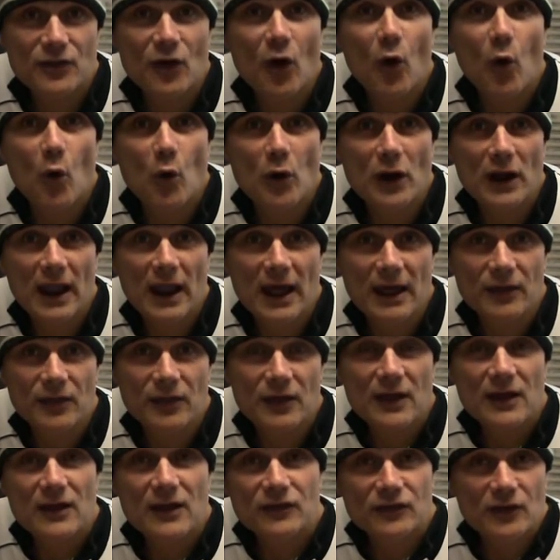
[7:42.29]
the hook
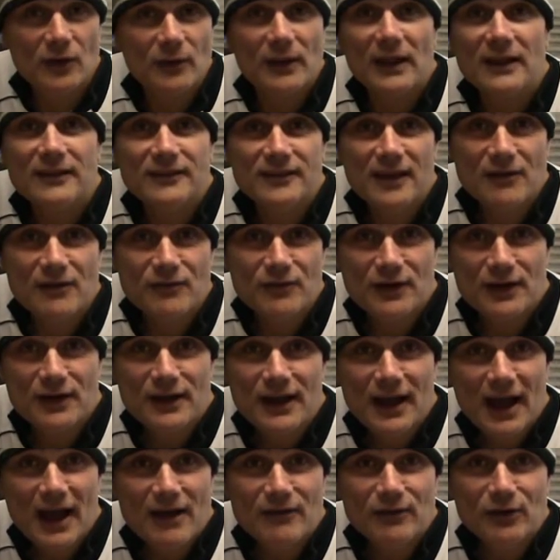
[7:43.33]
length so let's have
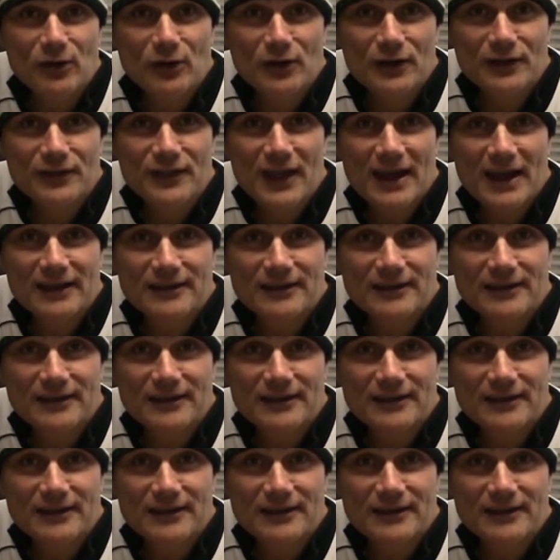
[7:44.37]
a have a look at